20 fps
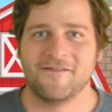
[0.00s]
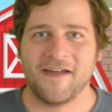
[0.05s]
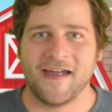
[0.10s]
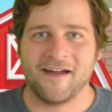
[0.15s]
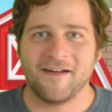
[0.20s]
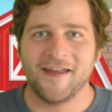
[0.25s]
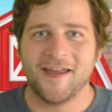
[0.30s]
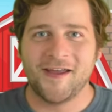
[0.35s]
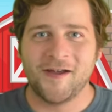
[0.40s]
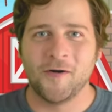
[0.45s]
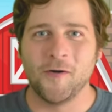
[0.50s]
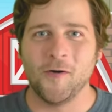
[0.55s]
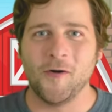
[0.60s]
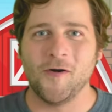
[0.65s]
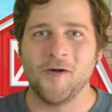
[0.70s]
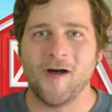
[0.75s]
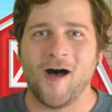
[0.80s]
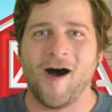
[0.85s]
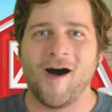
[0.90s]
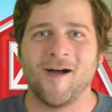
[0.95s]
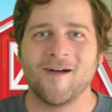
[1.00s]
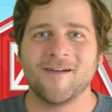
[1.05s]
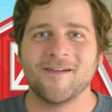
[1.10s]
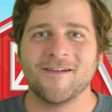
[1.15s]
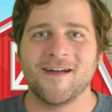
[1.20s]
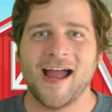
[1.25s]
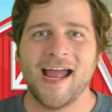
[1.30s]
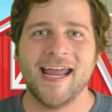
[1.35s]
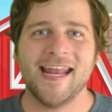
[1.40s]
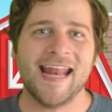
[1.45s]
Very cool. All
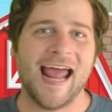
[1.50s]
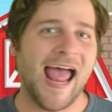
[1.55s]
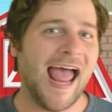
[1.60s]
right.